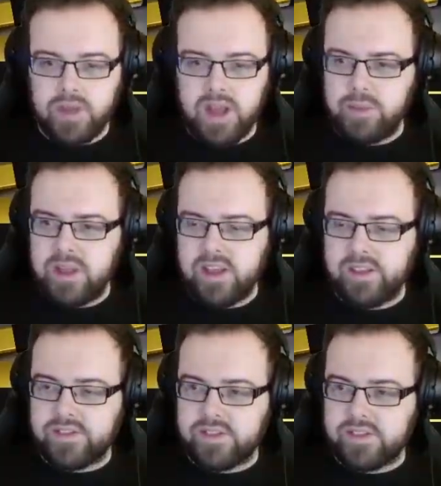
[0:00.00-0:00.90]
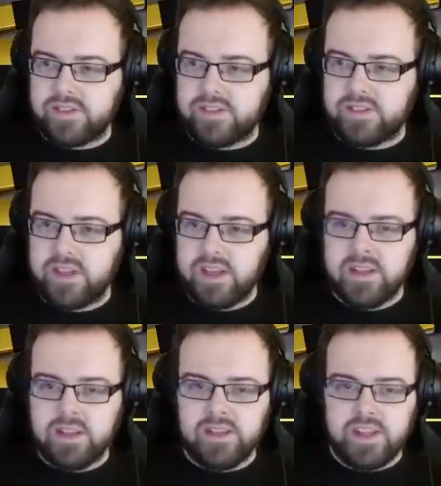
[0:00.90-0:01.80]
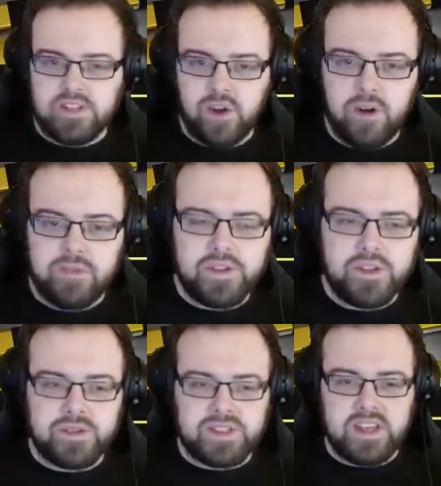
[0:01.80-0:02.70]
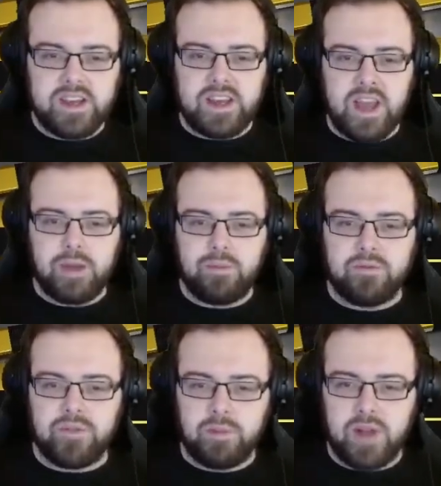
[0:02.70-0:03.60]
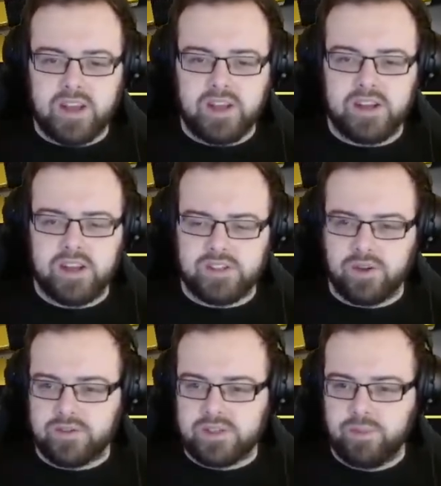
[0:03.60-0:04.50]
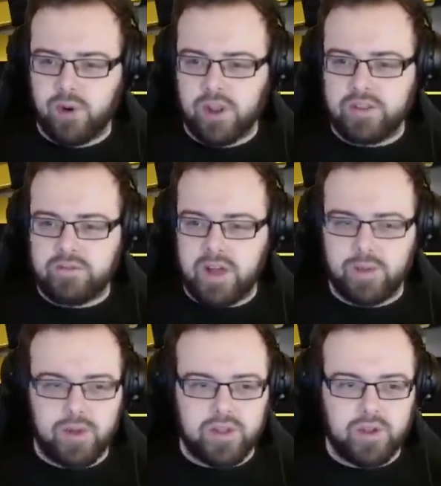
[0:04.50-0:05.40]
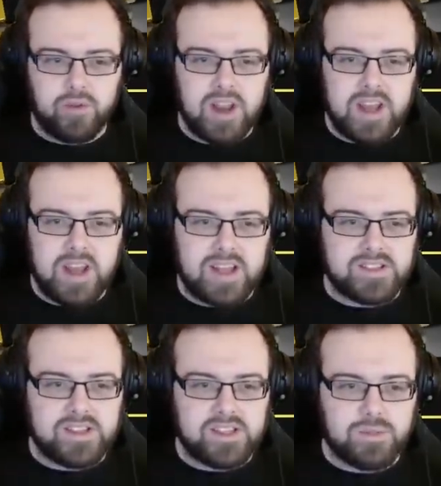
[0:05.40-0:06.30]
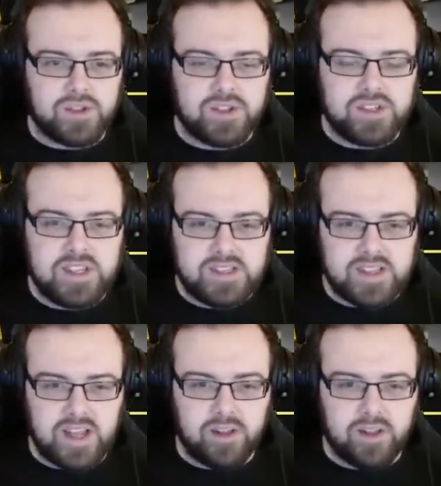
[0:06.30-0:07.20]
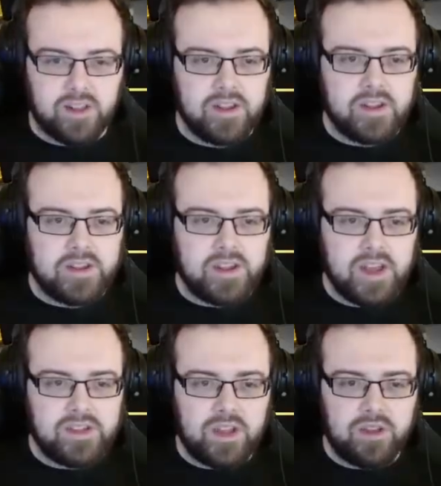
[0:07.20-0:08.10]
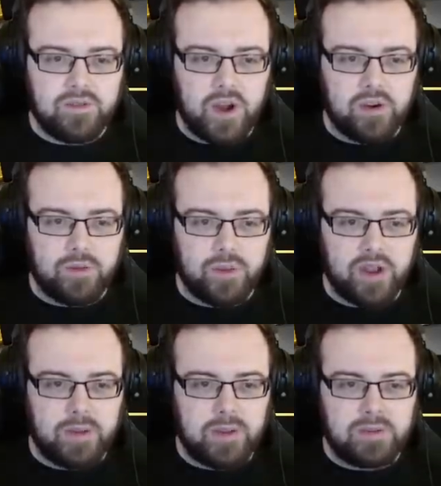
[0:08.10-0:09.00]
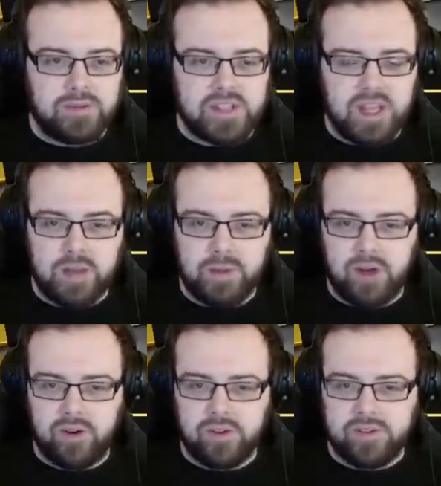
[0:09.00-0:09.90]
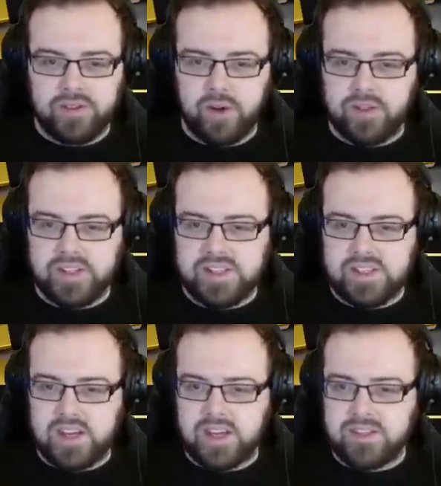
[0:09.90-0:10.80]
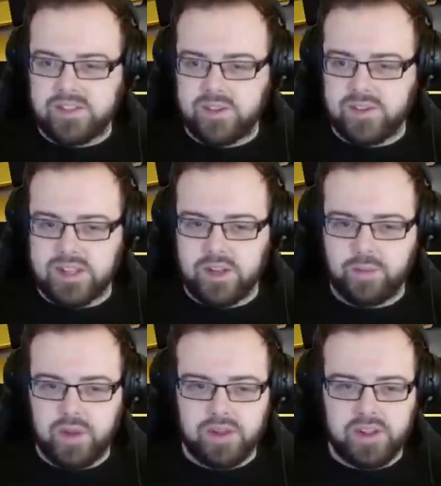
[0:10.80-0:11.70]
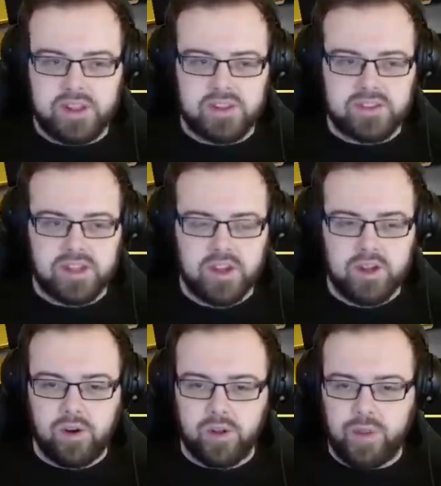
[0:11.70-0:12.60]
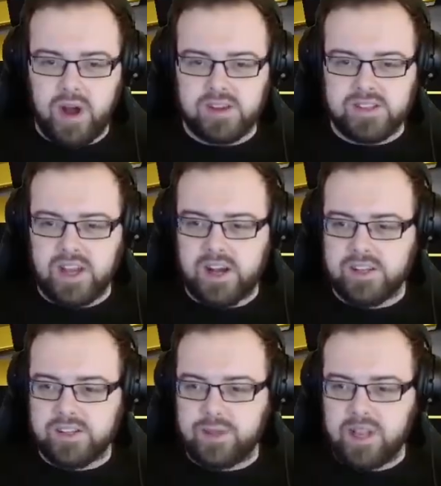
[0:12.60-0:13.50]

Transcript: But yeah, I mean, it's not often you see a game from like a sort of smaller developer that really has this much detail in the environment. I mean, I'm just thinking about all these signs, all these little buildings, all the parked cars.